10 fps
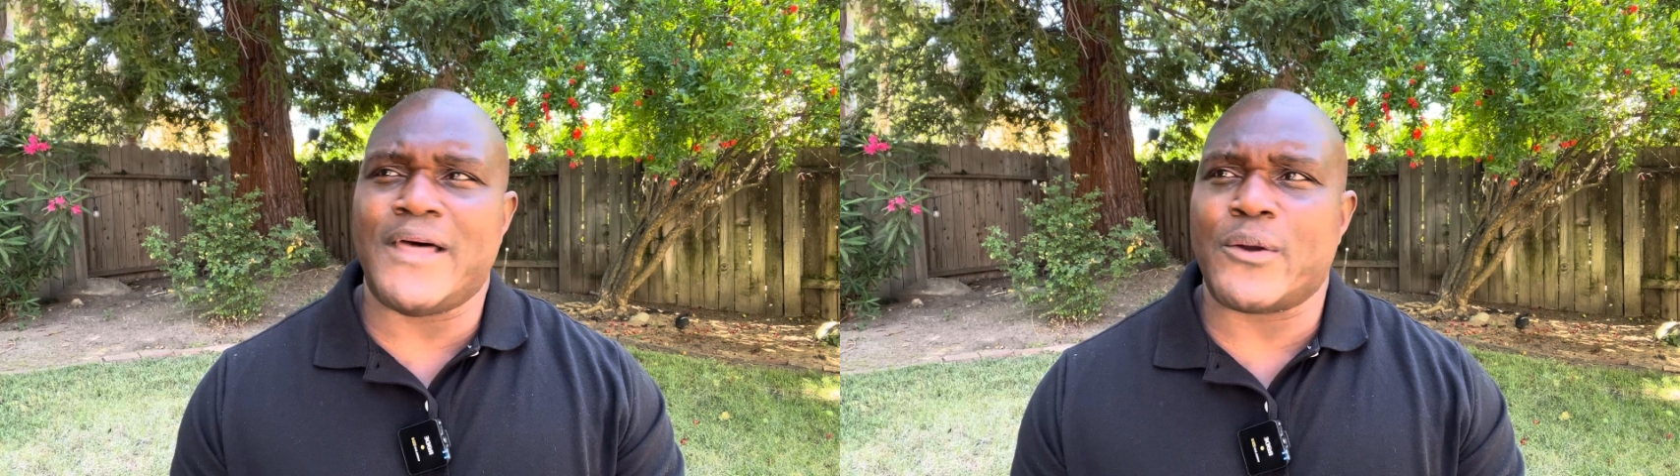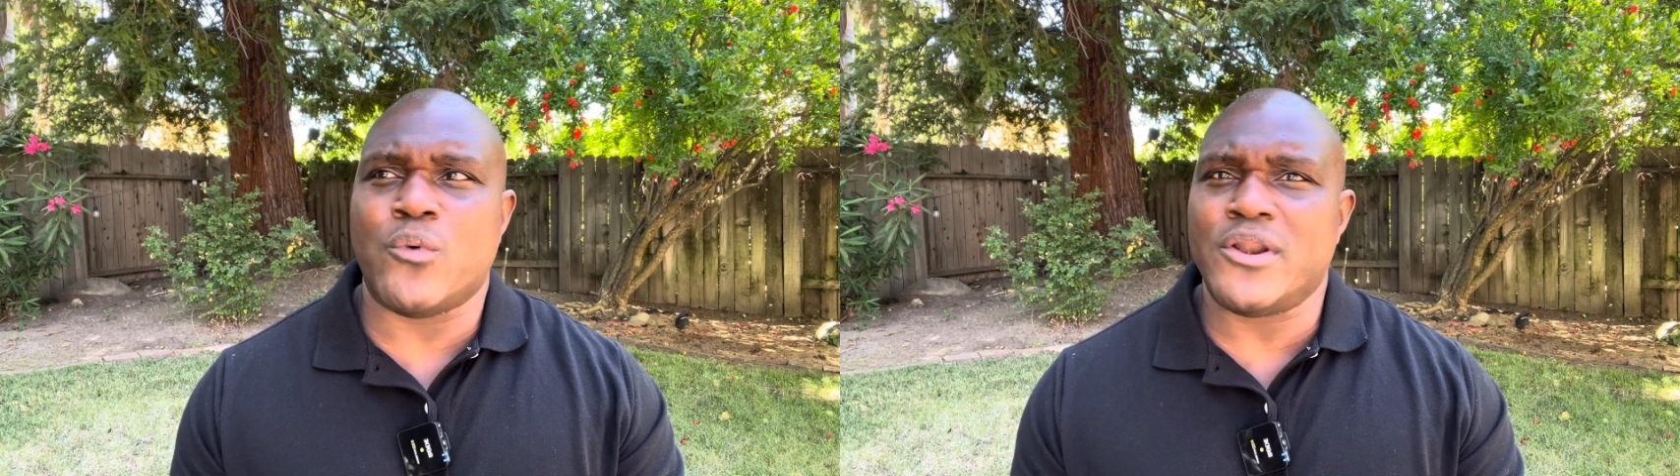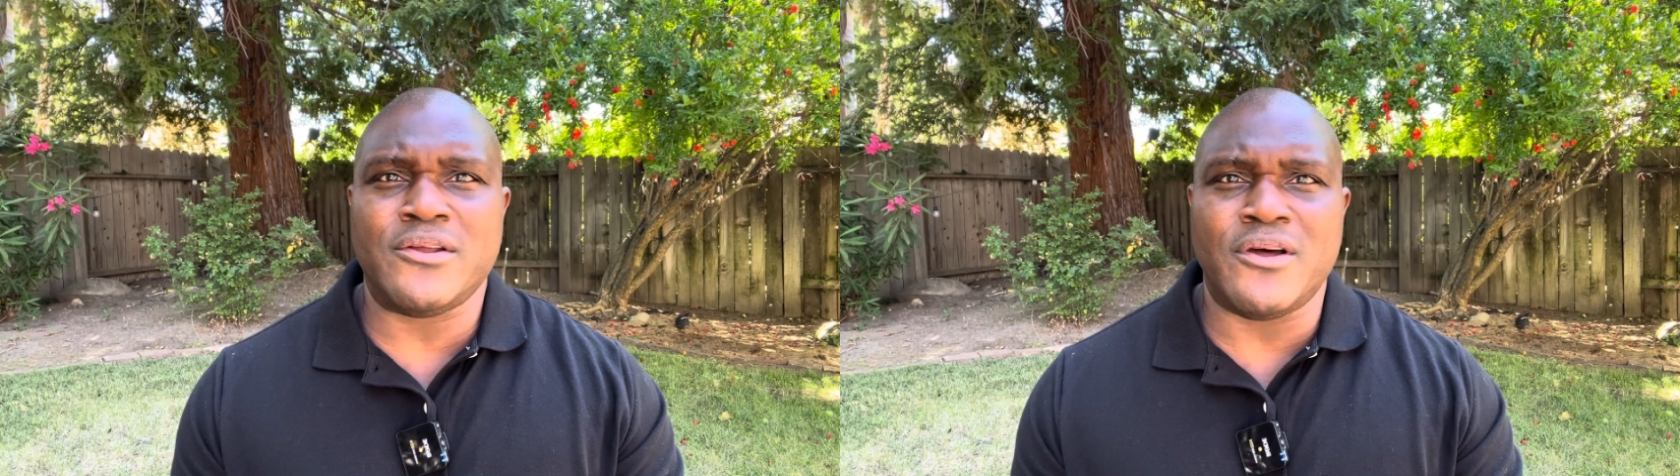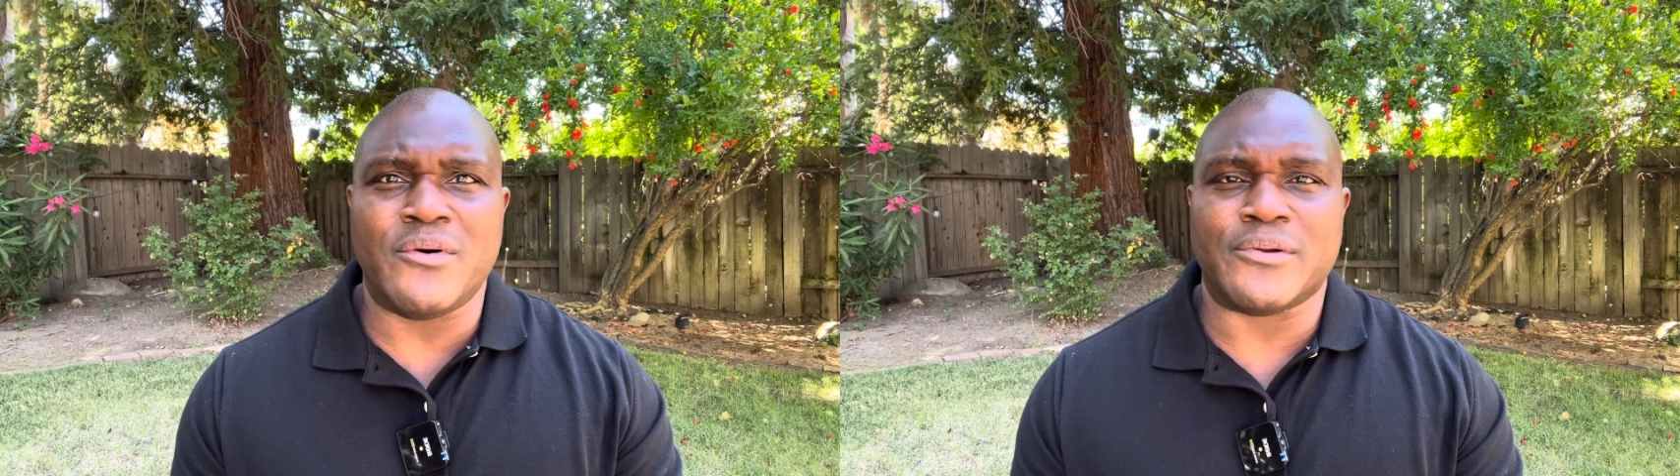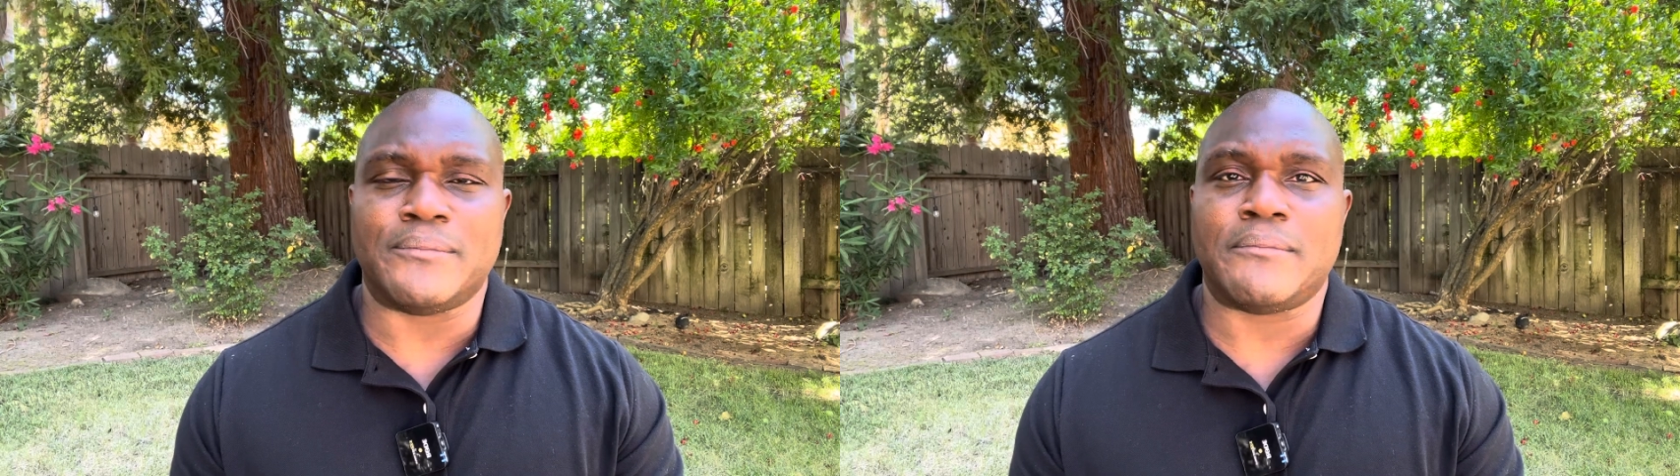what are you
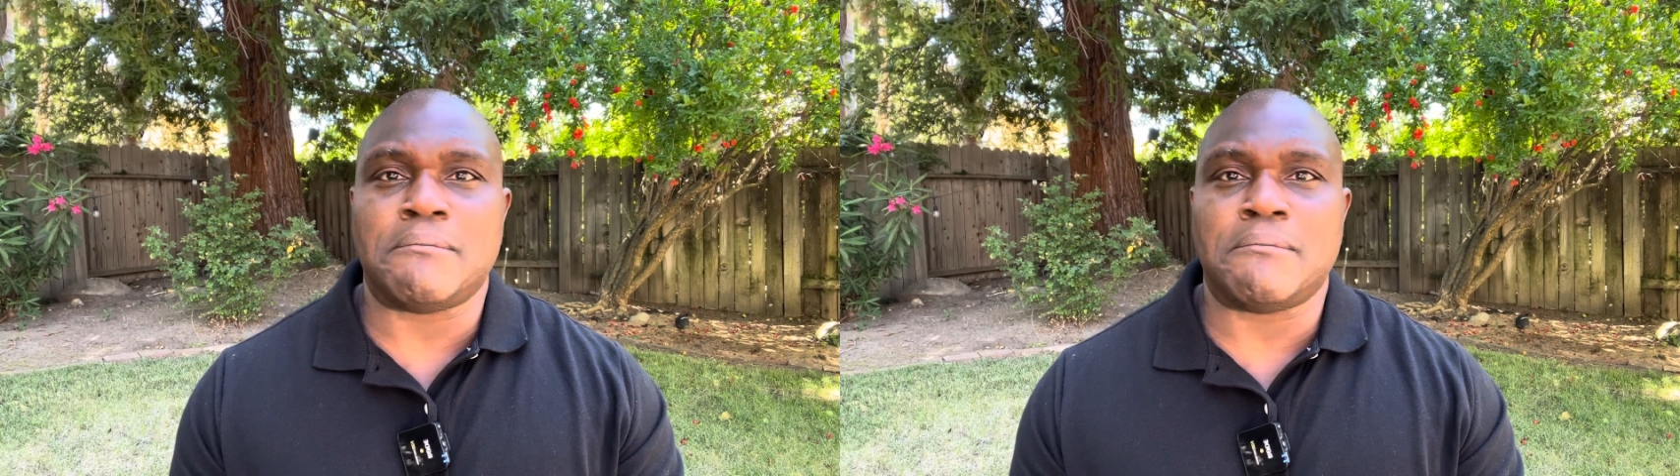doing?